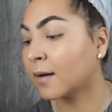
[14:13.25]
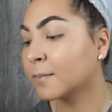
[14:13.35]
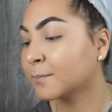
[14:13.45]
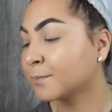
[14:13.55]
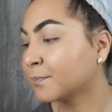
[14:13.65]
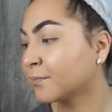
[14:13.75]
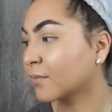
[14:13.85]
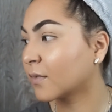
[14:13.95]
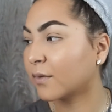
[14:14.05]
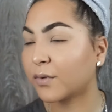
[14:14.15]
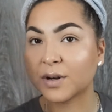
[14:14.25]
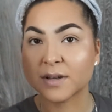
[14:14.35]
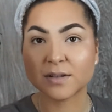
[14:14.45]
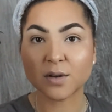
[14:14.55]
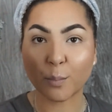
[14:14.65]
for
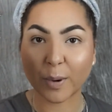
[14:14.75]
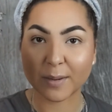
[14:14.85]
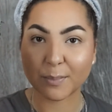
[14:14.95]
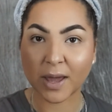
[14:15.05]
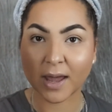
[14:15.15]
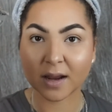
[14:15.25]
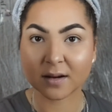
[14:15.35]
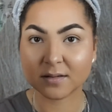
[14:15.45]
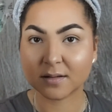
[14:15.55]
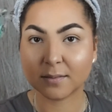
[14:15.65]
this soap I paid